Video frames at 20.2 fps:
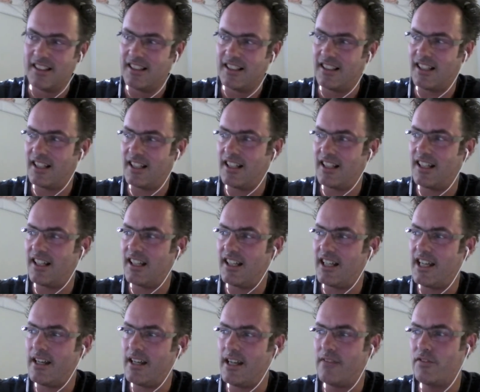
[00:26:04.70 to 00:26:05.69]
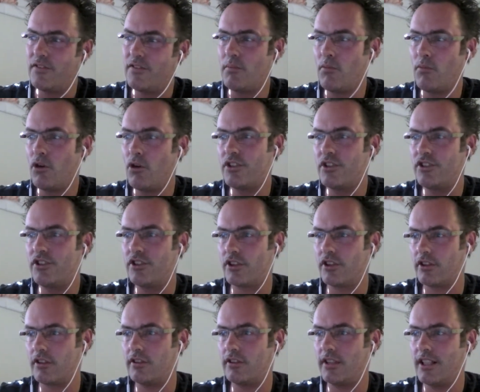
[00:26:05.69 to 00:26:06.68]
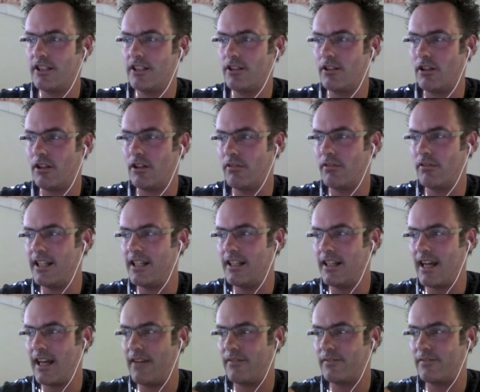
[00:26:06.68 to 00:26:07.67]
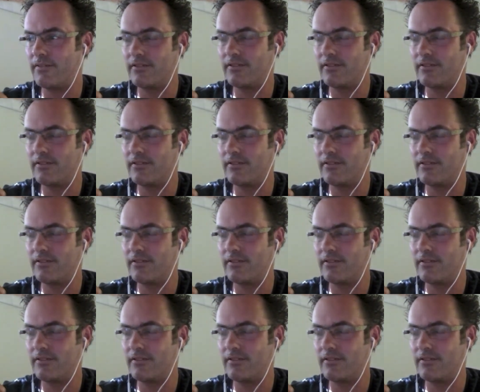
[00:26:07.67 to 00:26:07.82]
If you're more mature and you already have